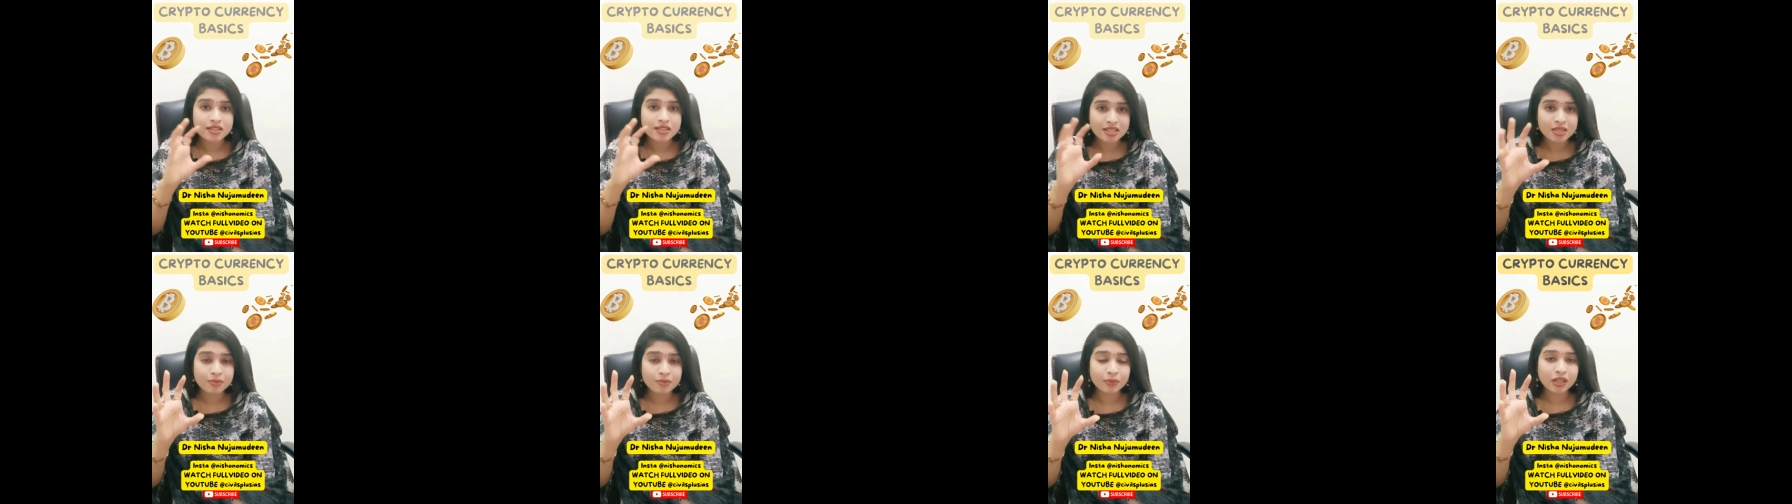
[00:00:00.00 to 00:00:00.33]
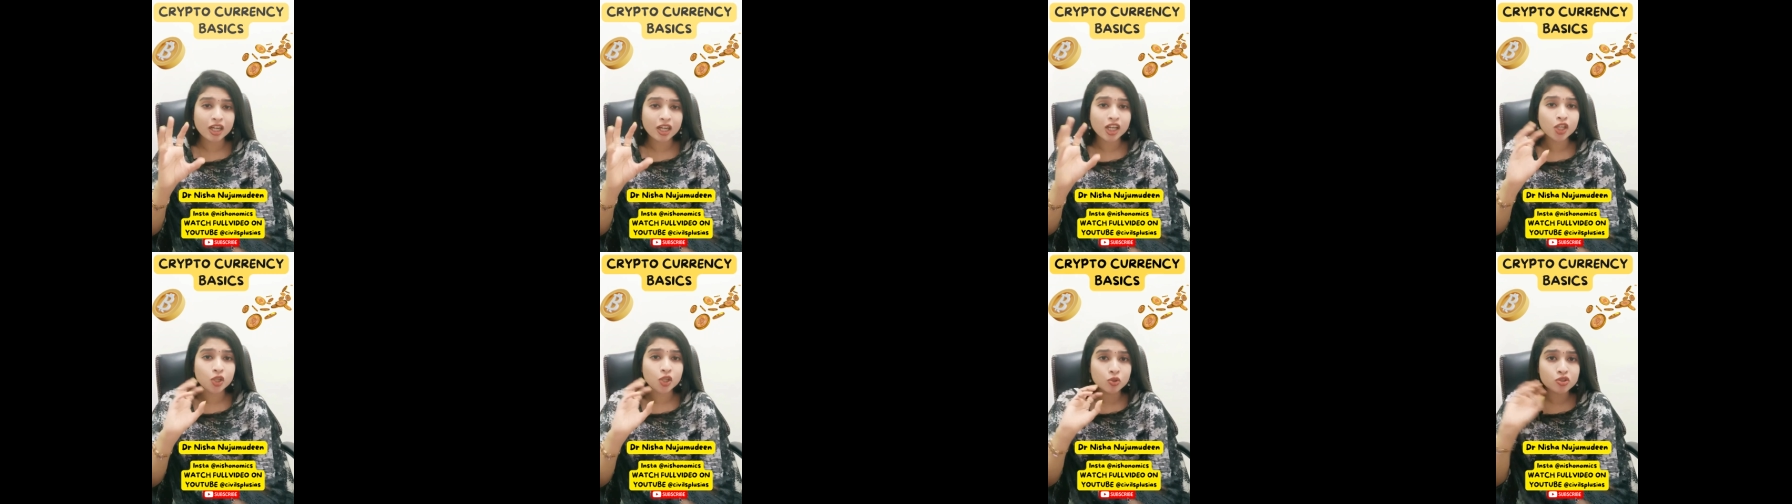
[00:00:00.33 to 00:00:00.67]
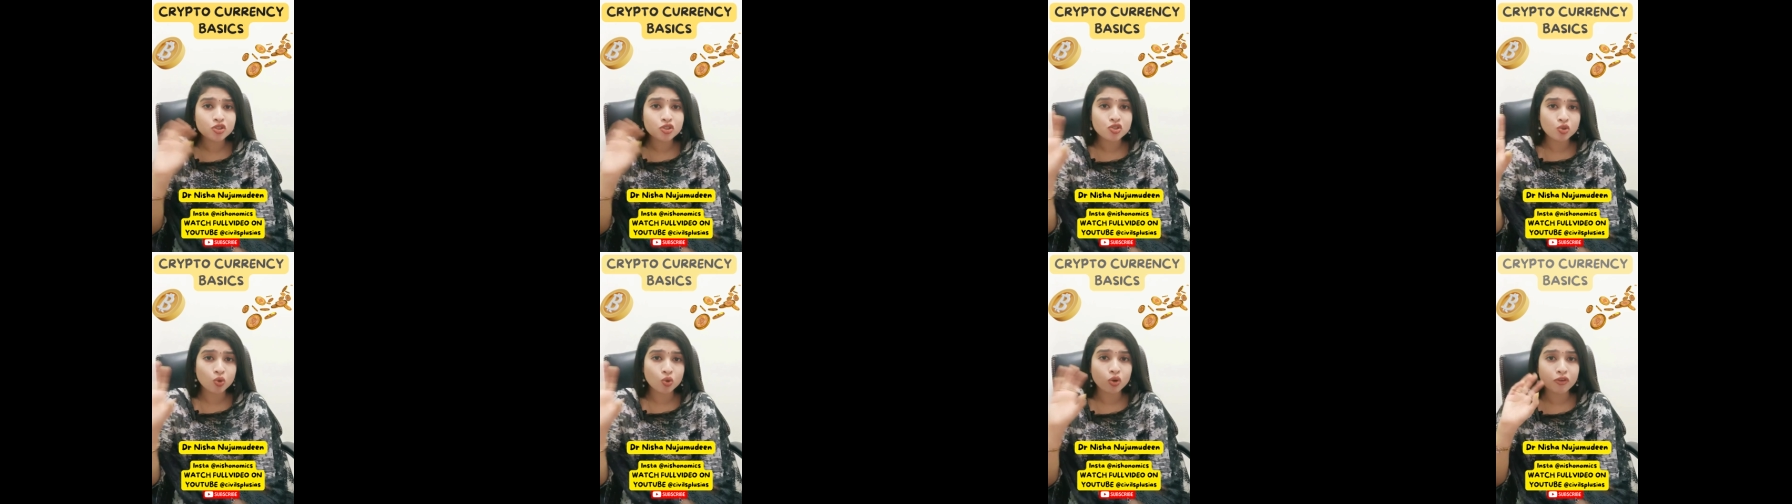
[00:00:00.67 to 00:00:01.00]
Similarly, you
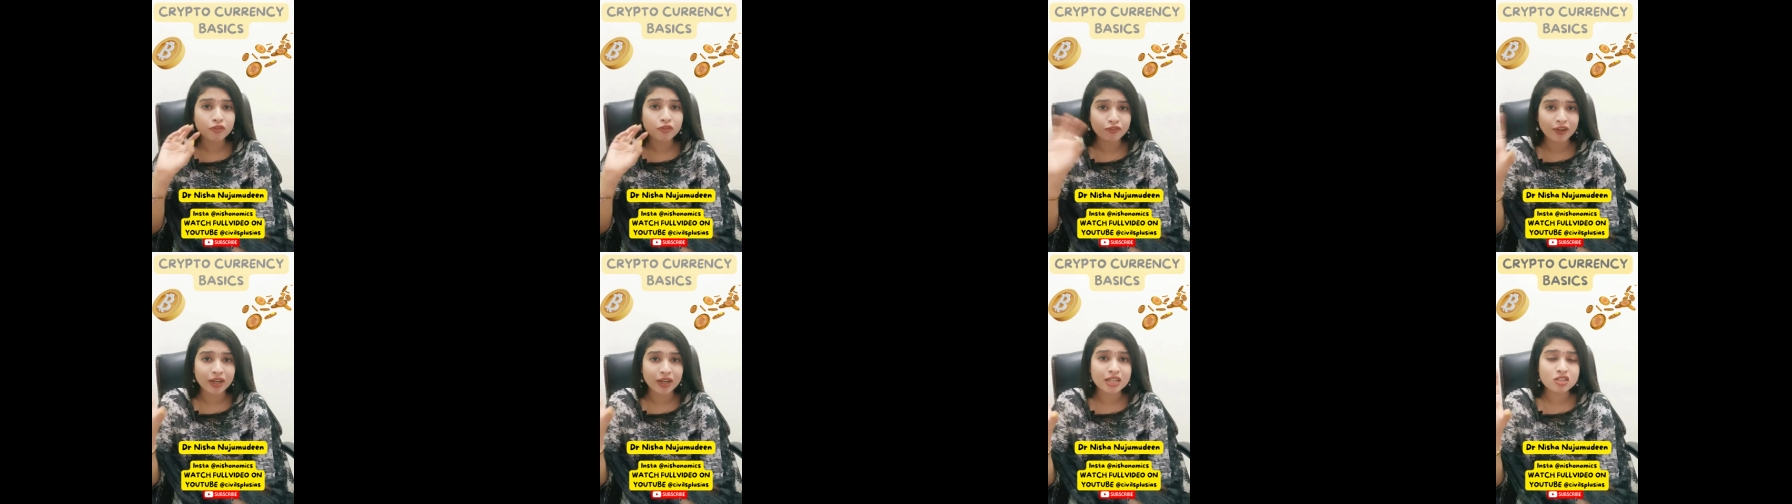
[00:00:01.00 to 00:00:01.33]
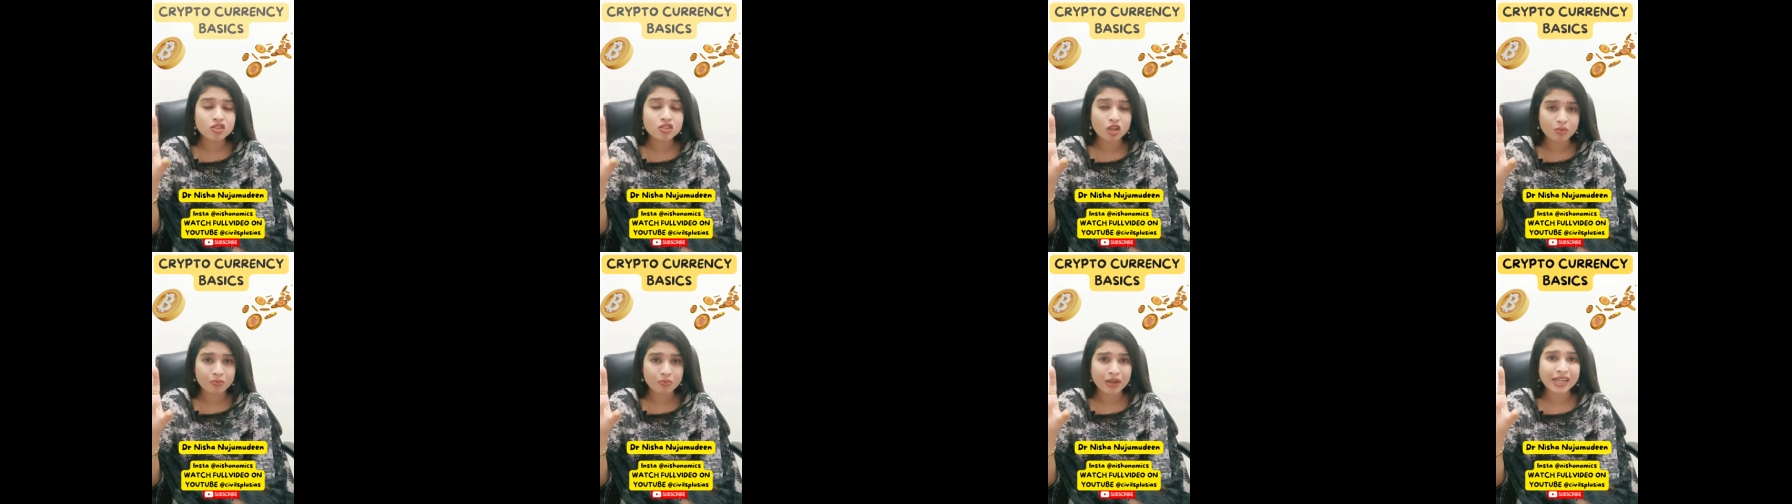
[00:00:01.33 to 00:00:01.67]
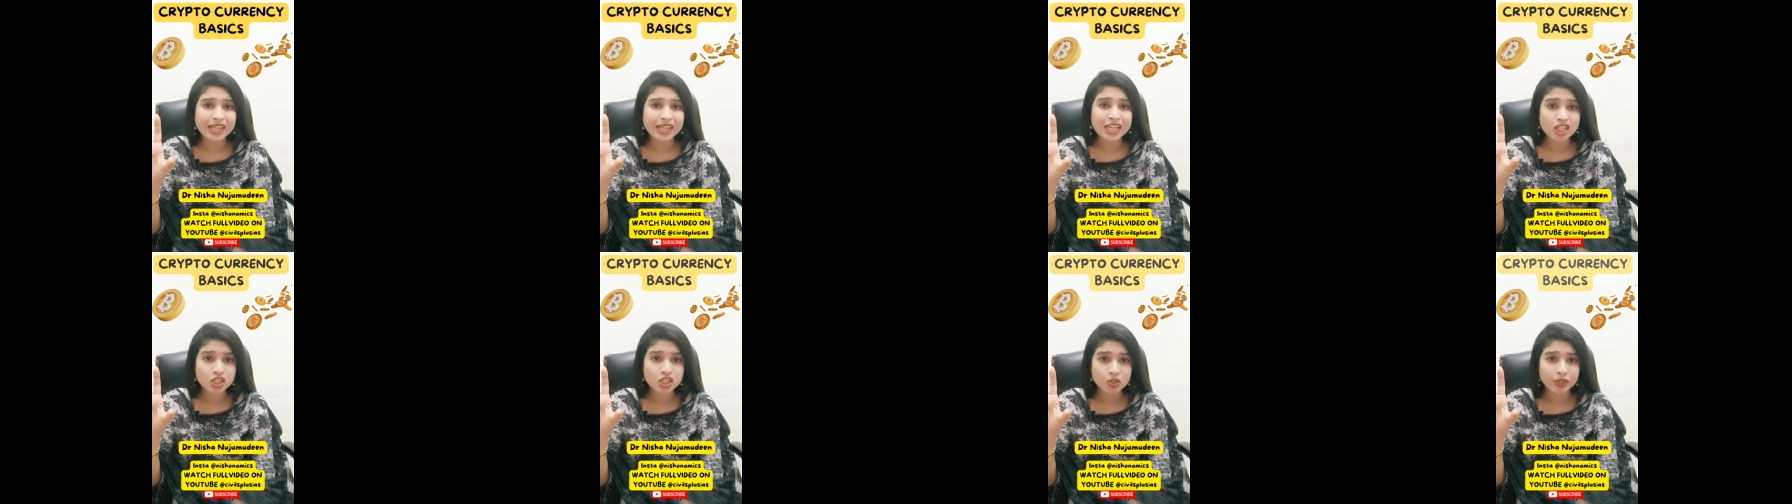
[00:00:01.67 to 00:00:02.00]
store funds or
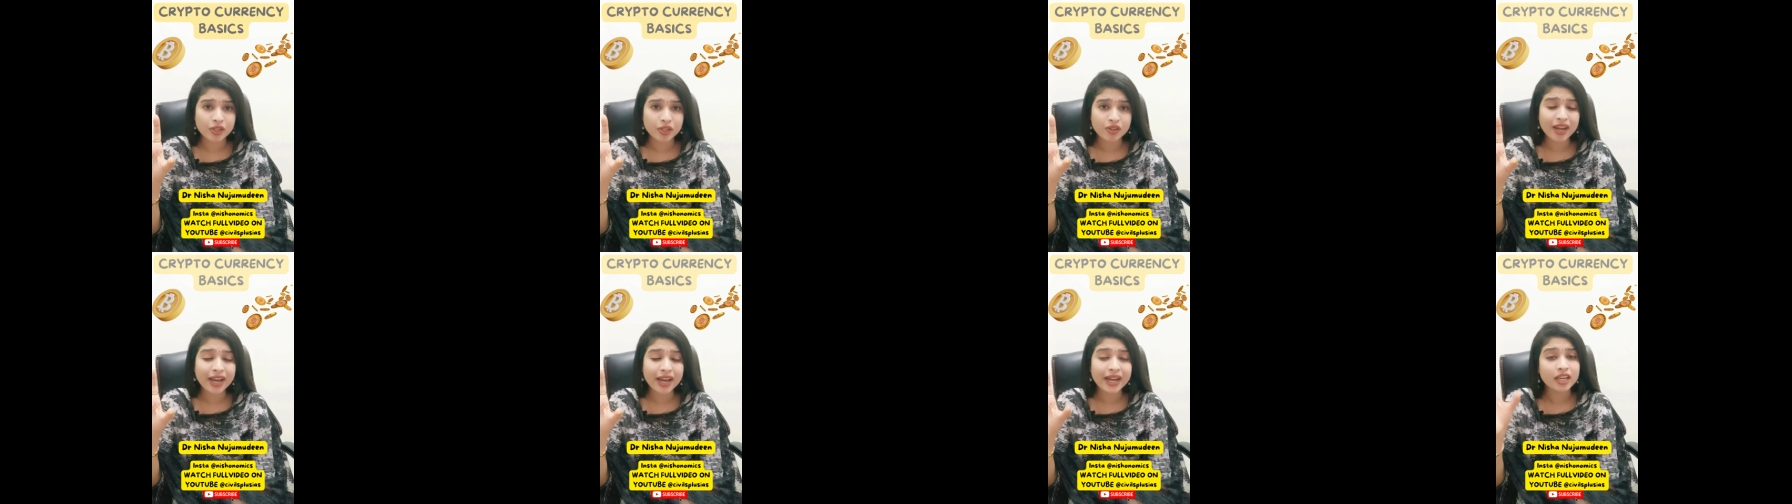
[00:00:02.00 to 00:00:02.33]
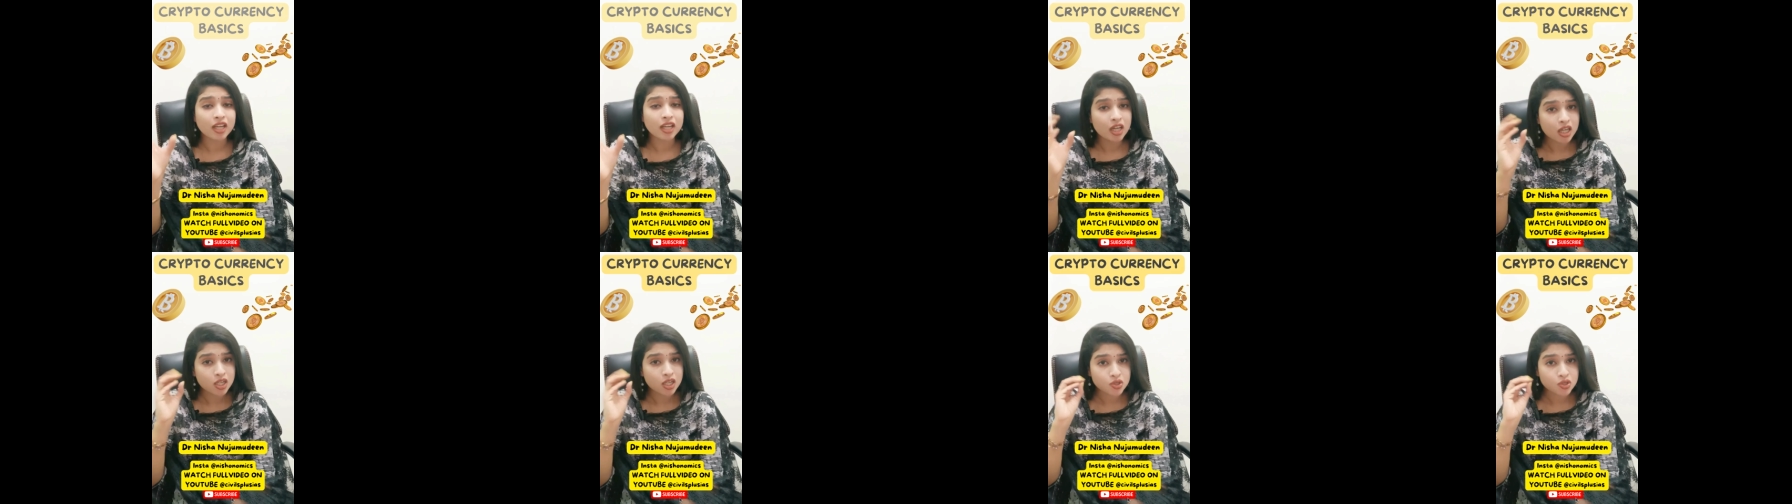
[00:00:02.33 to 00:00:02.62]
money into it, right?